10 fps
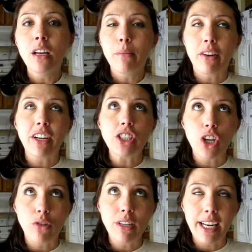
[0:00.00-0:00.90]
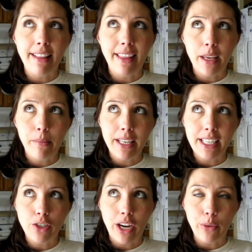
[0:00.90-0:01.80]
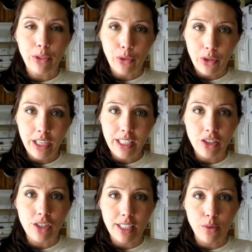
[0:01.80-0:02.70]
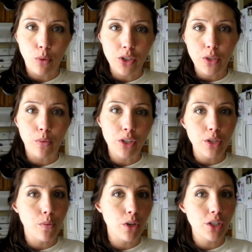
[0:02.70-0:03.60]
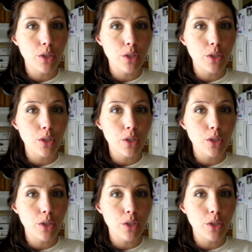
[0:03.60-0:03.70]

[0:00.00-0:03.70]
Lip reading: But if I don't and I lay in bed and I try to ignore it, it just gets worse and worse and worse,